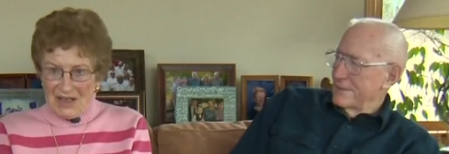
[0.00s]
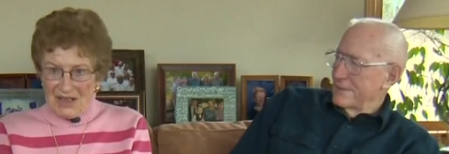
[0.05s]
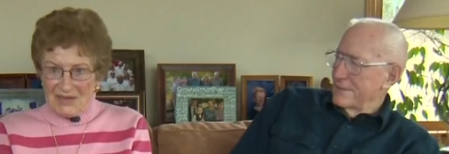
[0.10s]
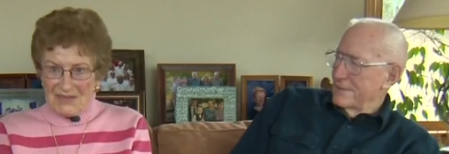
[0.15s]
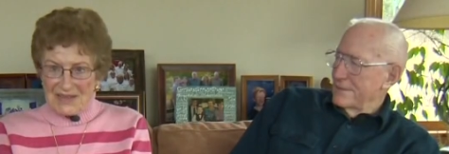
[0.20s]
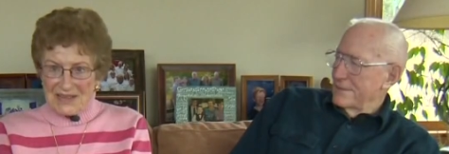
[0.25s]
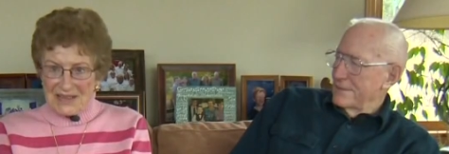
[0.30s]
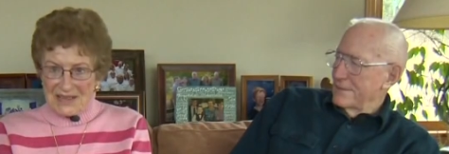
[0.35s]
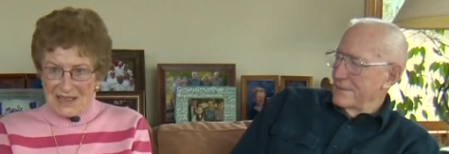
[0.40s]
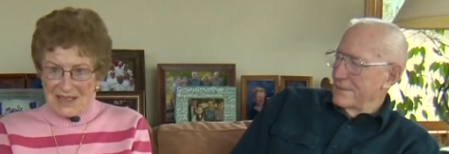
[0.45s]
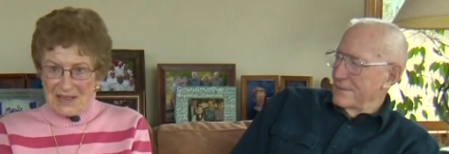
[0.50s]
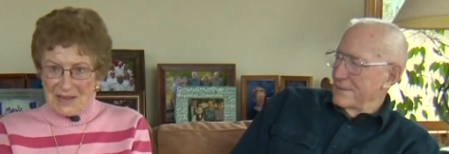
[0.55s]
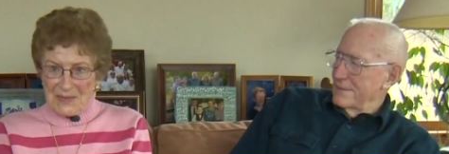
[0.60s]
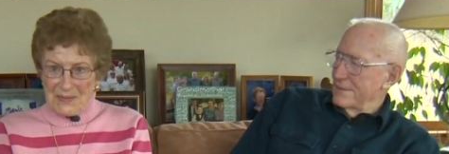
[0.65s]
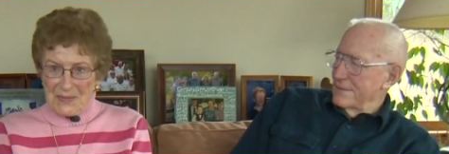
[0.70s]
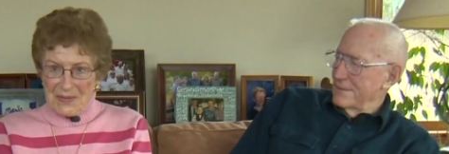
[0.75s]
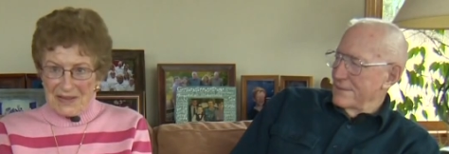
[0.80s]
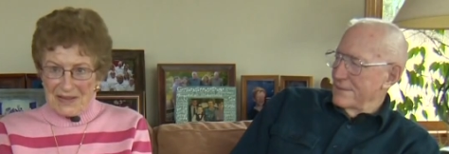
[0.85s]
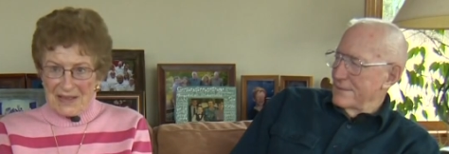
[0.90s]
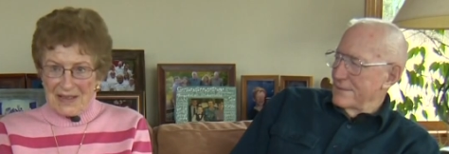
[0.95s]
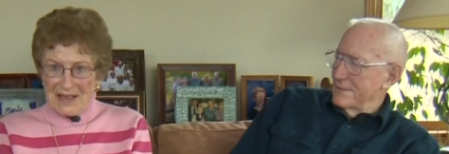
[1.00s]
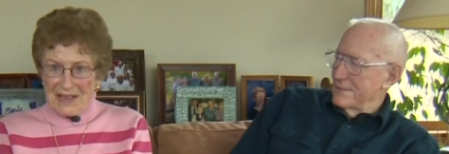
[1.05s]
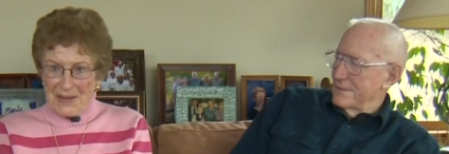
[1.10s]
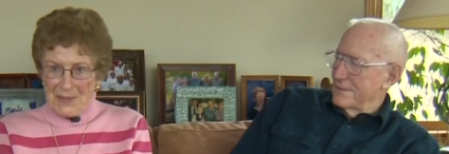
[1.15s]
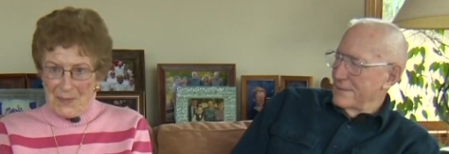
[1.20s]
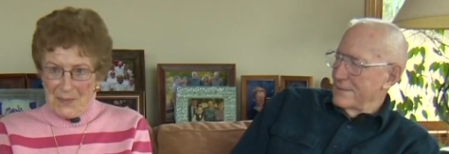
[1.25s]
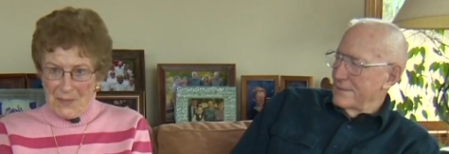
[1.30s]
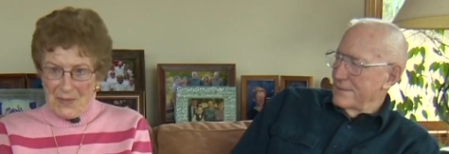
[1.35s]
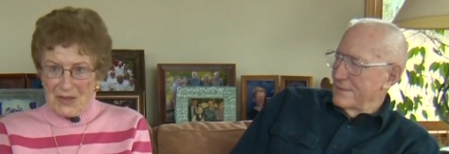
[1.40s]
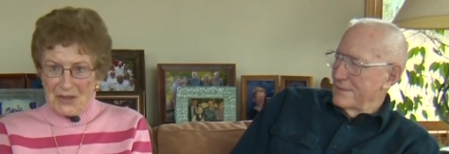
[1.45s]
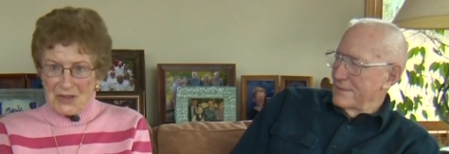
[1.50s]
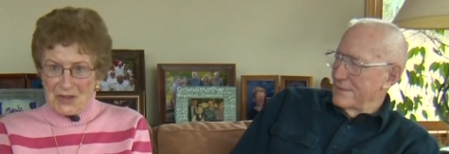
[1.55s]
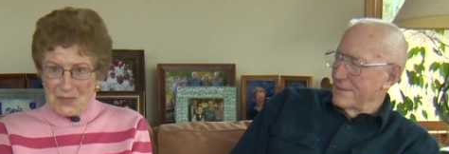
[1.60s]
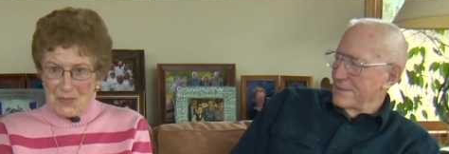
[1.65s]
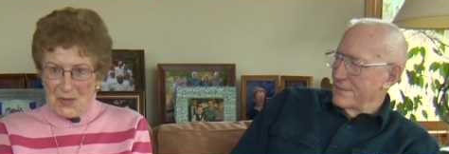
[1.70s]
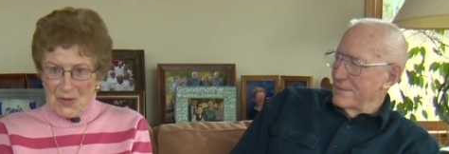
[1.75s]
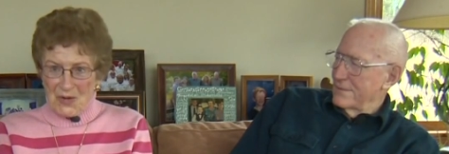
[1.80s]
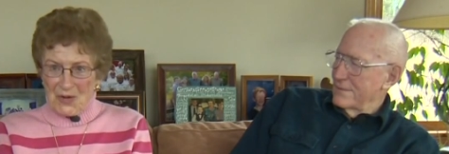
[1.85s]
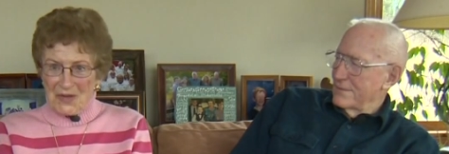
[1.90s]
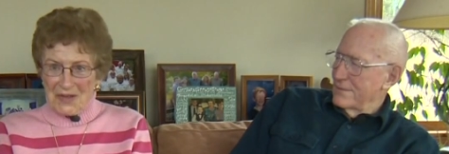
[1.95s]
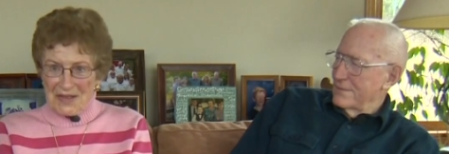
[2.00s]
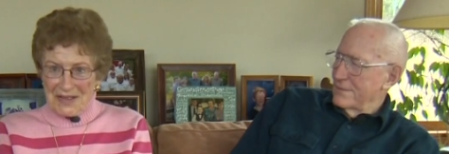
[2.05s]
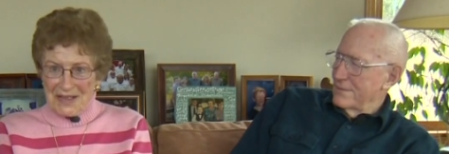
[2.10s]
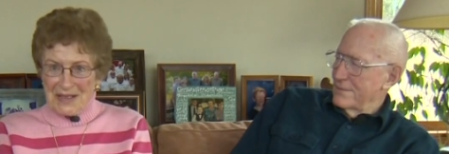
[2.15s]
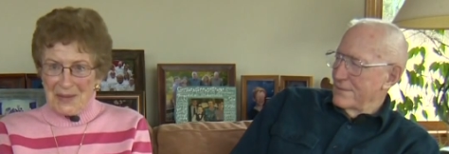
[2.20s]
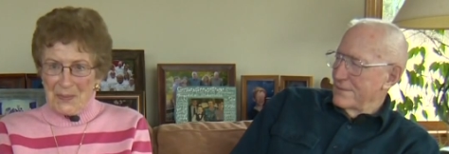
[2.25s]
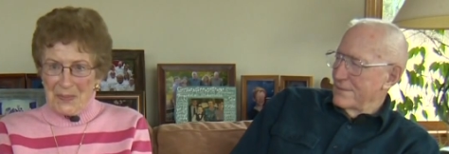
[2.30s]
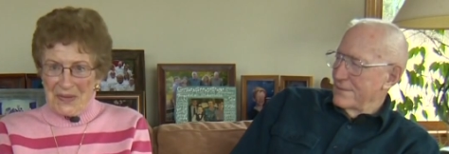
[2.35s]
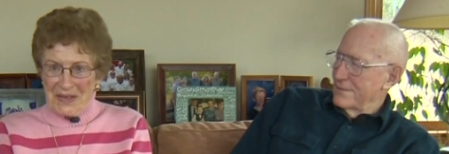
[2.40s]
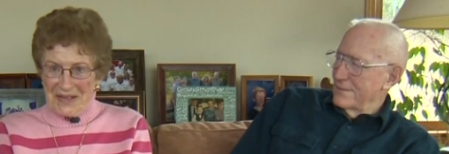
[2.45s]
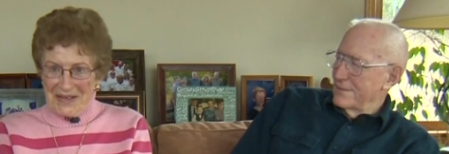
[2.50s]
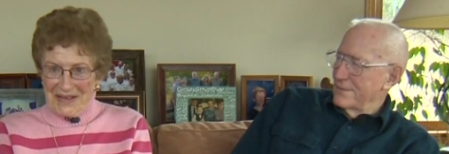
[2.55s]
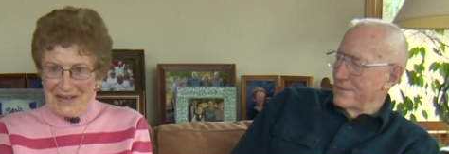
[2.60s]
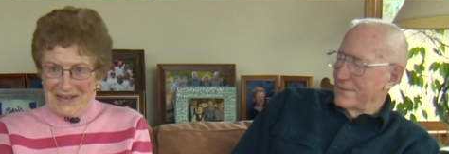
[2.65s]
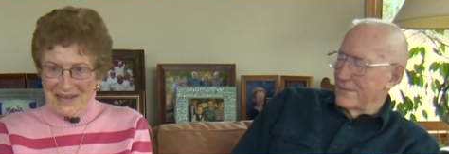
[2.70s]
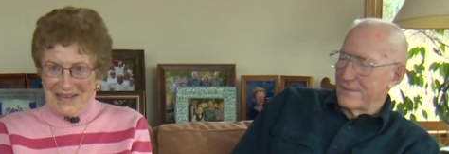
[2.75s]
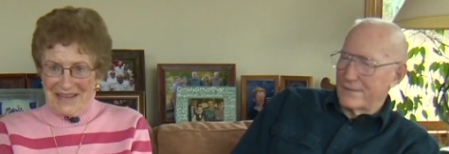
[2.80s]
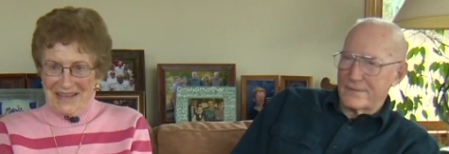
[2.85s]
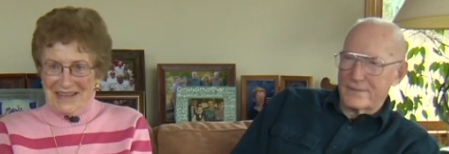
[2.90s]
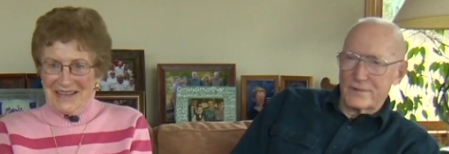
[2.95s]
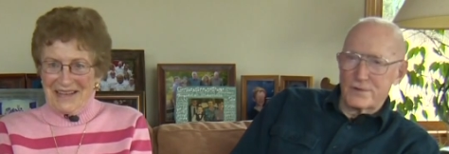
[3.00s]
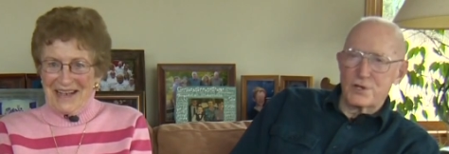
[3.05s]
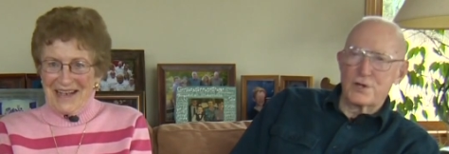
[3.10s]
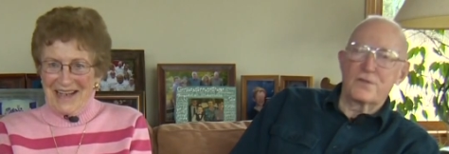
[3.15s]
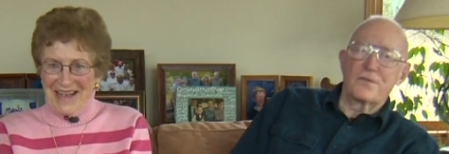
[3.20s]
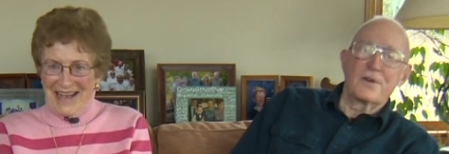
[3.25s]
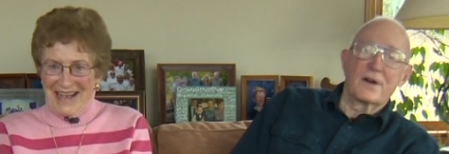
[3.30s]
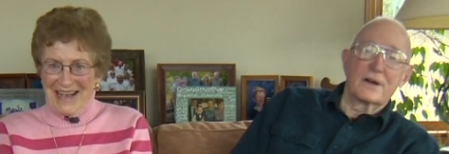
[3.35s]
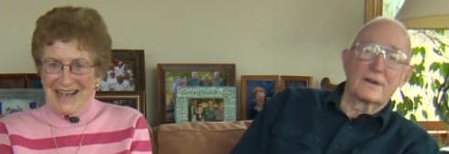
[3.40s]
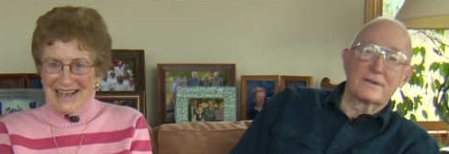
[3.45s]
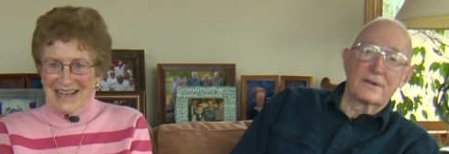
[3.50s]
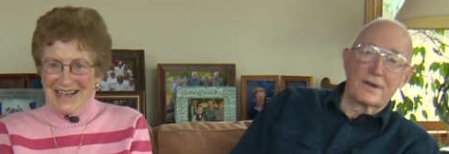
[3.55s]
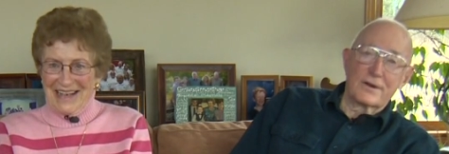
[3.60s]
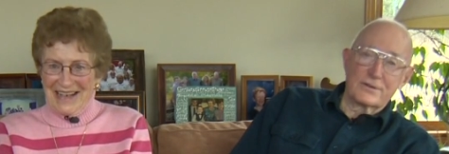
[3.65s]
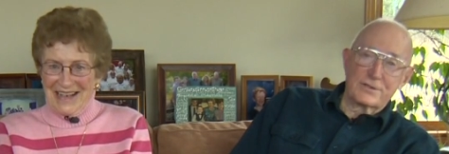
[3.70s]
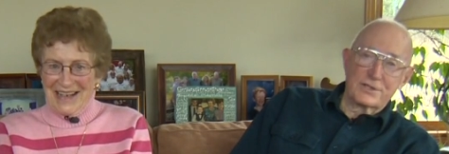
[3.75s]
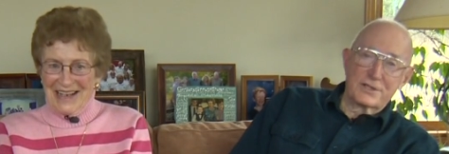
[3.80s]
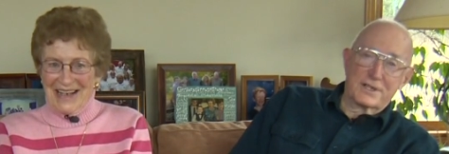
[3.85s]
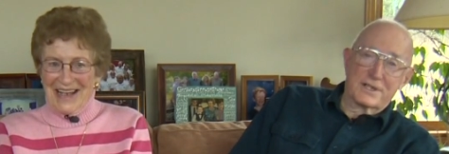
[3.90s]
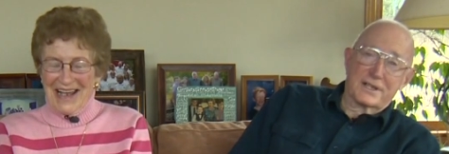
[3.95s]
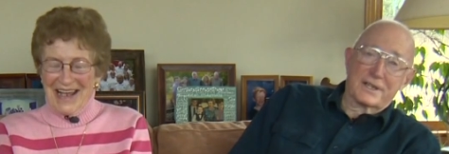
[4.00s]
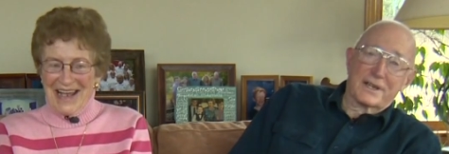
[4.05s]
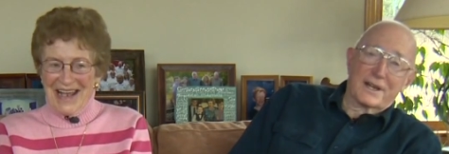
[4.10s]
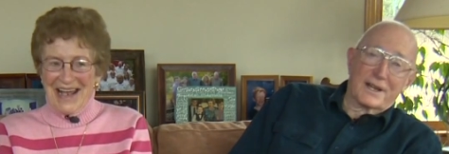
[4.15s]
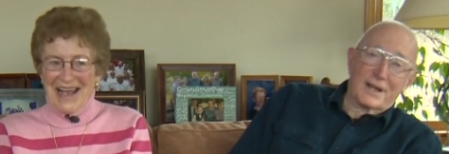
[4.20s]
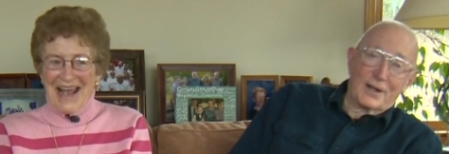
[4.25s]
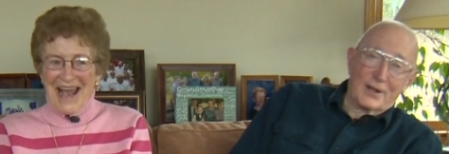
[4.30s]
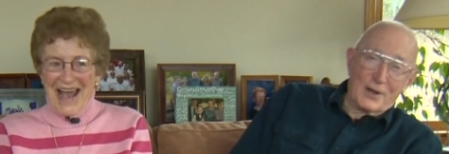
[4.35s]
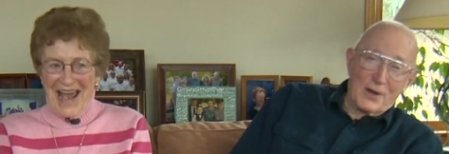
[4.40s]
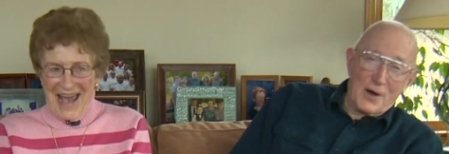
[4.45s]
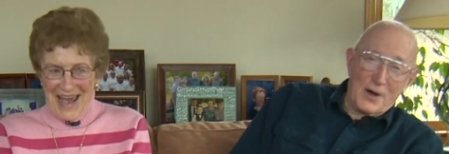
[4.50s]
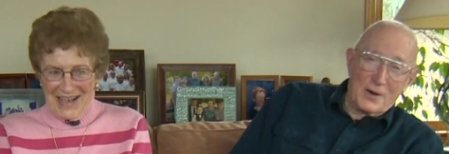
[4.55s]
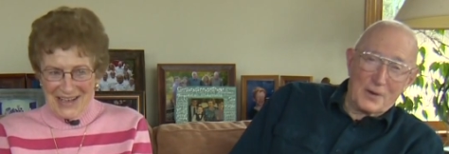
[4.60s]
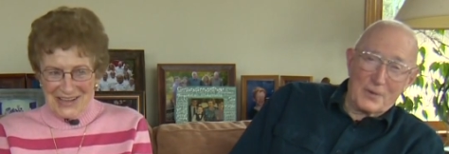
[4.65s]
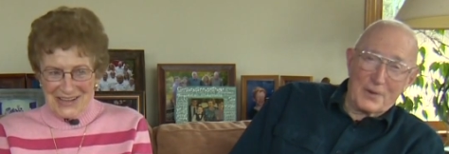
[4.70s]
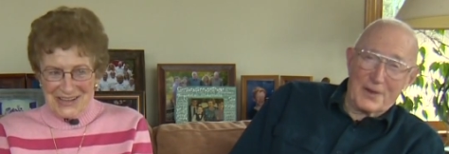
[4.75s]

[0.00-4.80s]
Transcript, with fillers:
Speaker 1: all of a sudden became much more independent.
Speaker 2: She found out she could get along